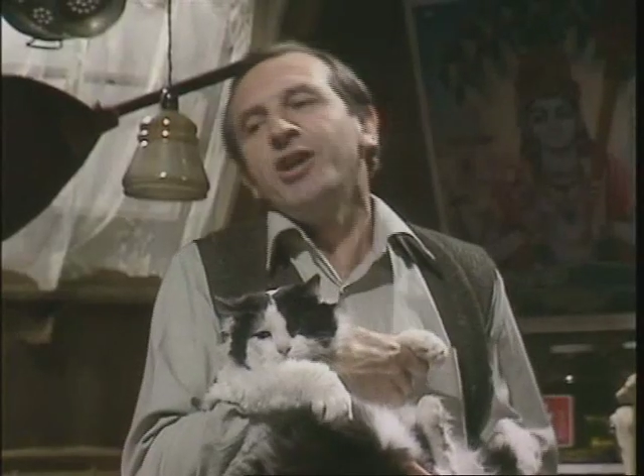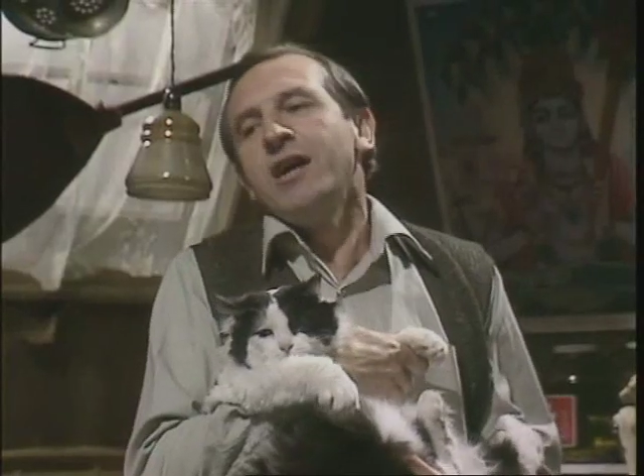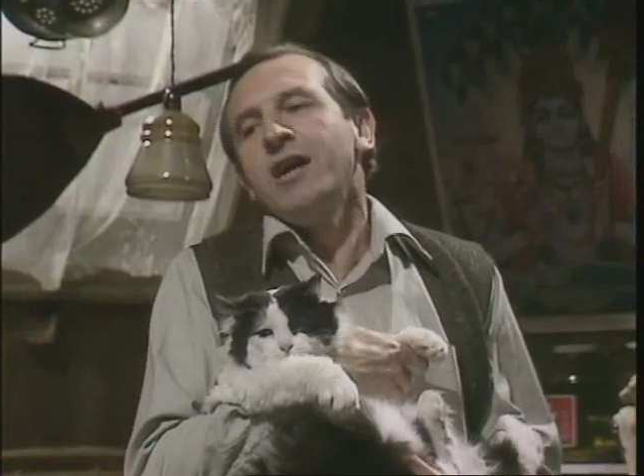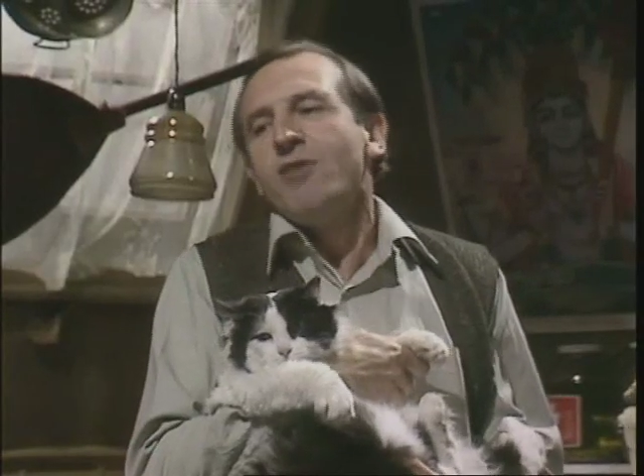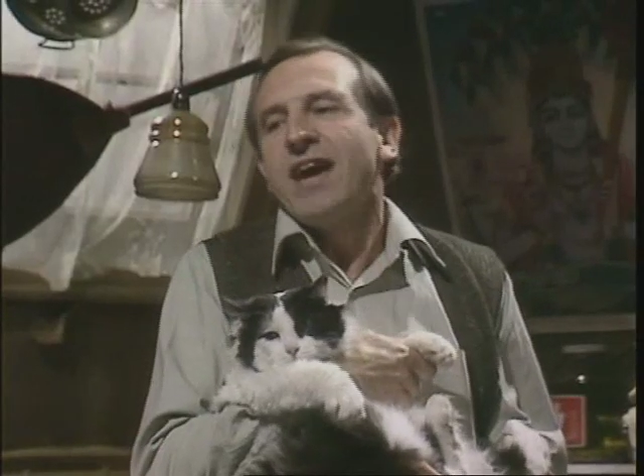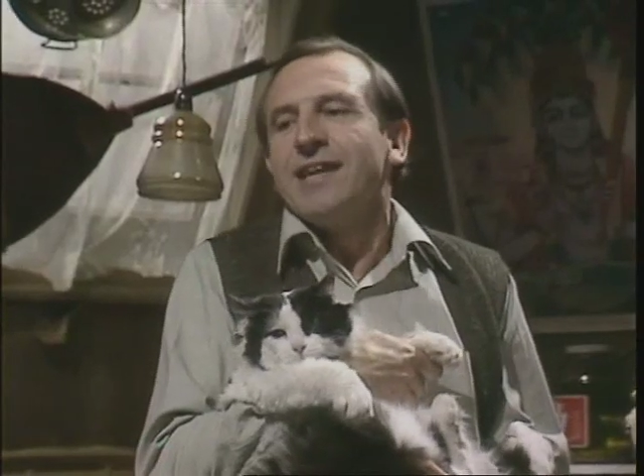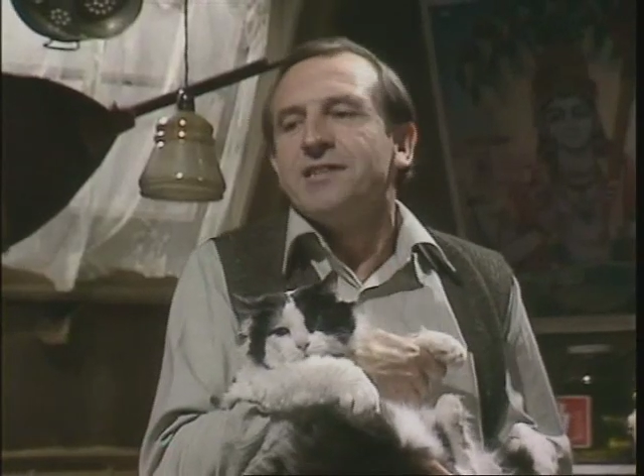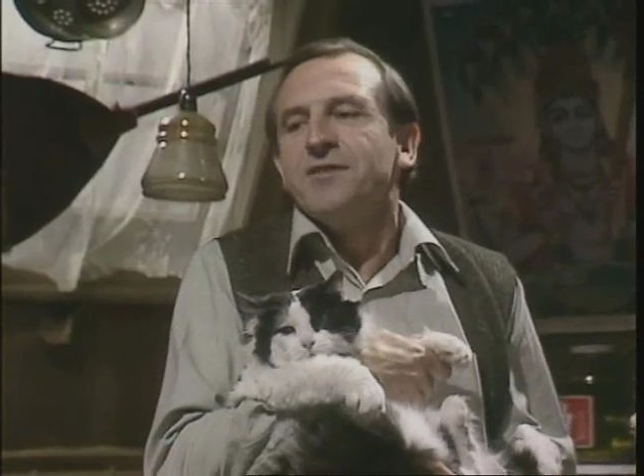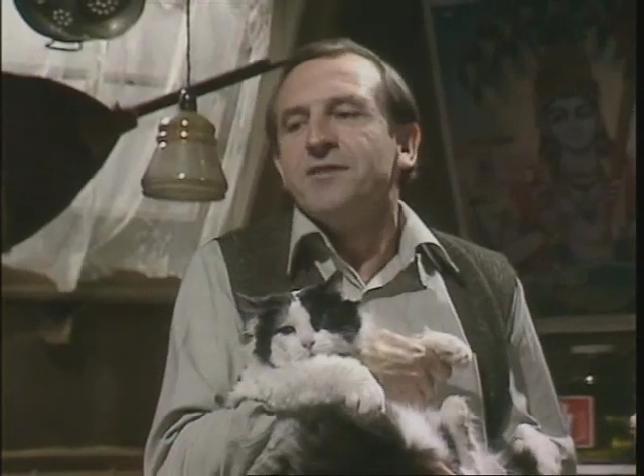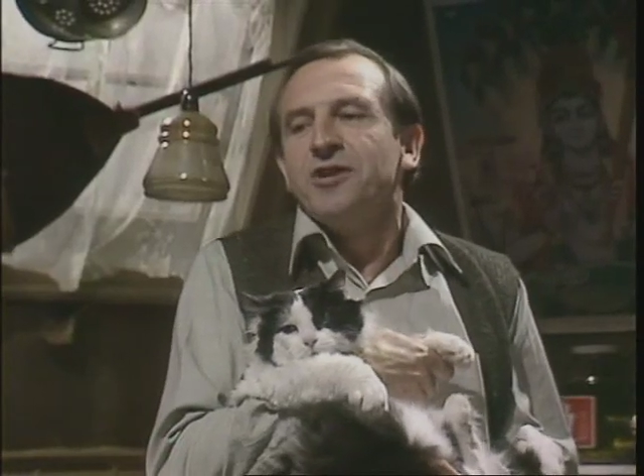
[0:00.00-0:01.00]
I could hear her
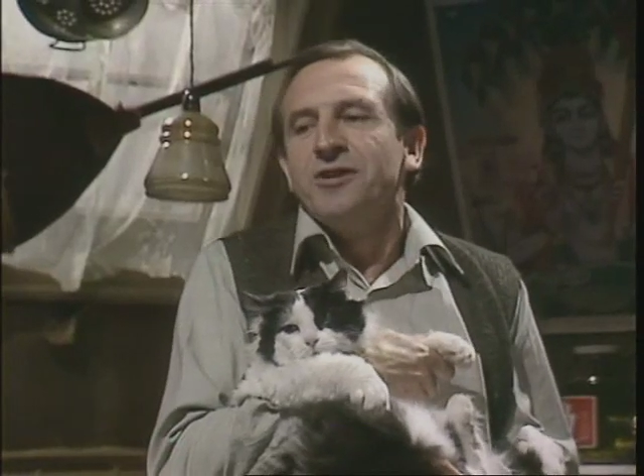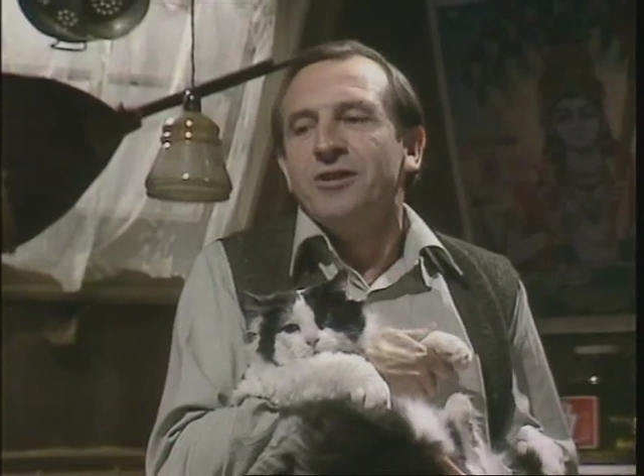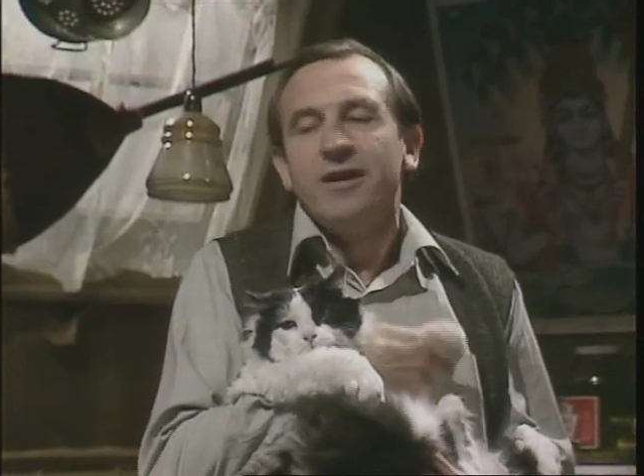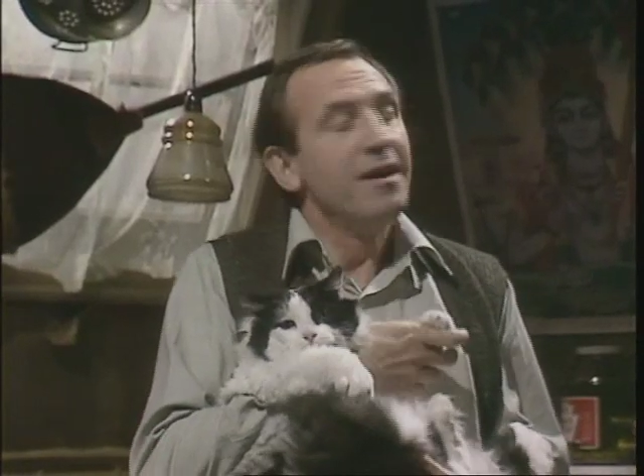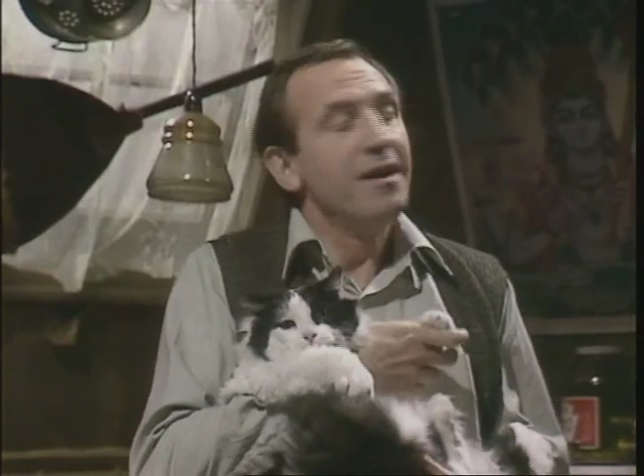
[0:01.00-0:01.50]
rattling it in the hall.